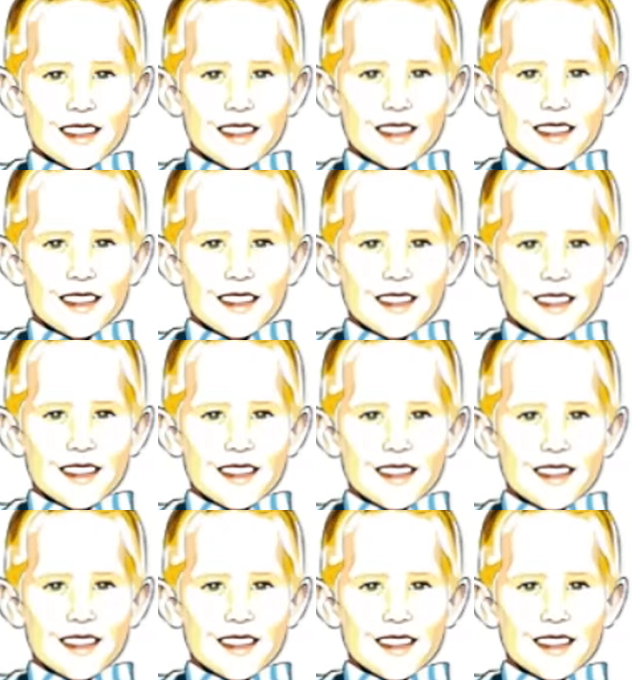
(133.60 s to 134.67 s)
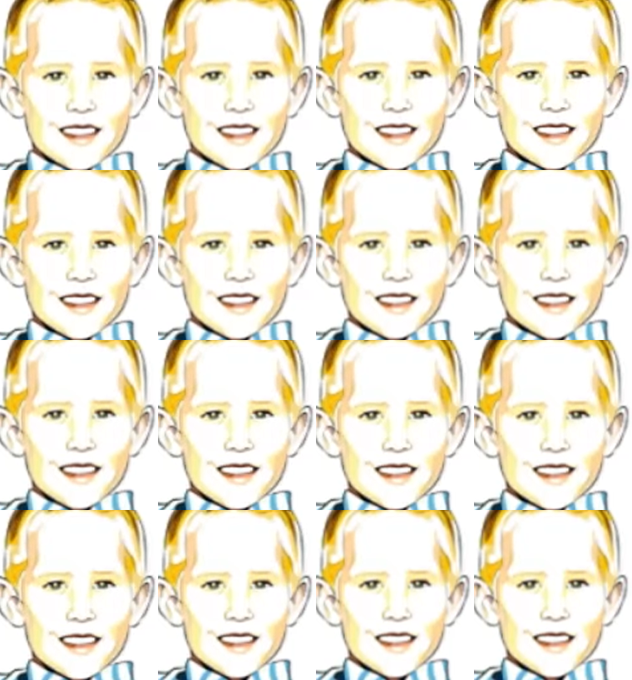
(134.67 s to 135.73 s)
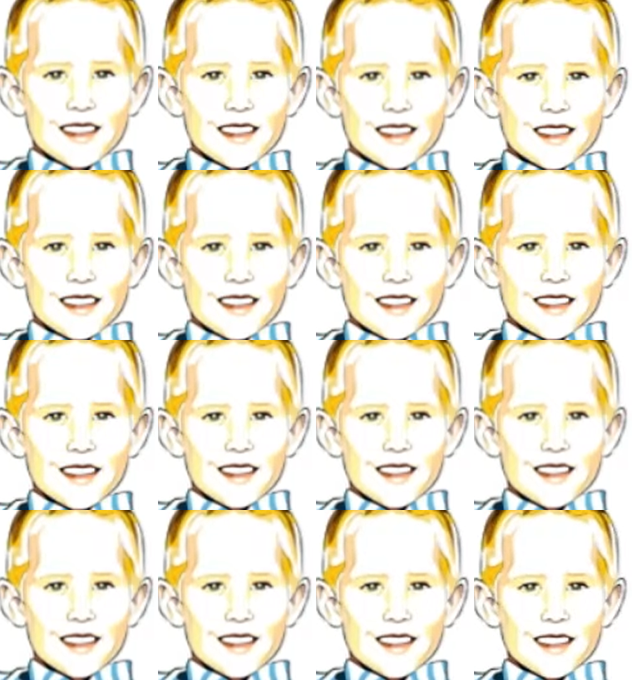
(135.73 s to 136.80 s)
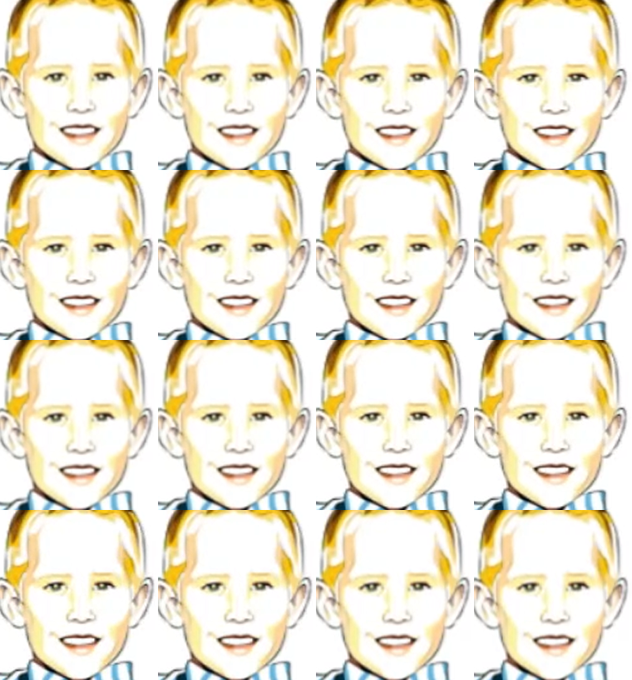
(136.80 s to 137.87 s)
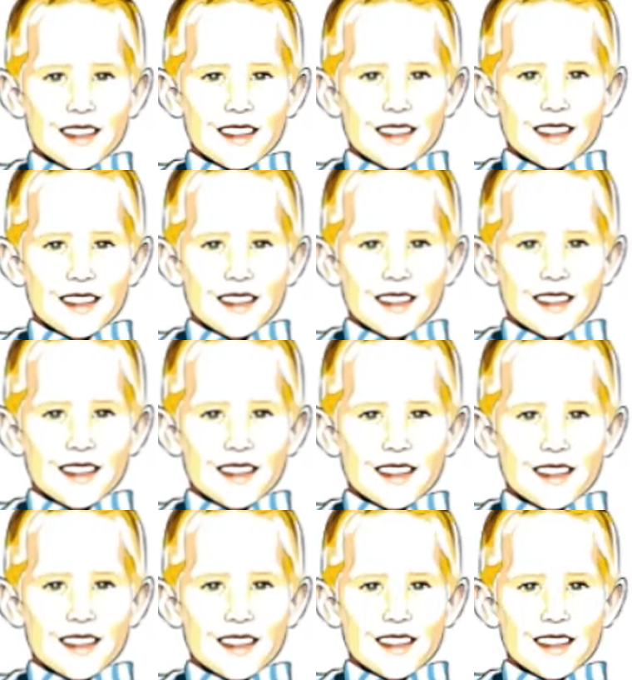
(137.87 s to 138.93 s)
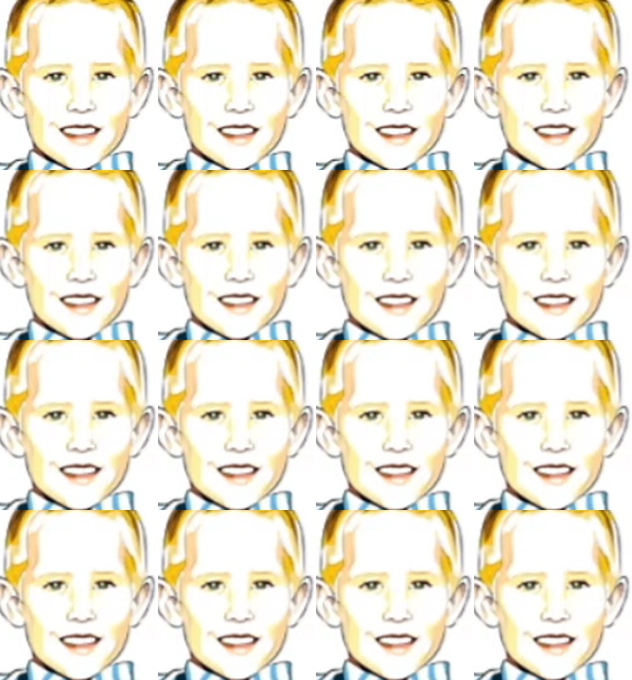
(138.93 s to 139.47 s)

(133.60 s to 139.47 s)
The person shown says nothing.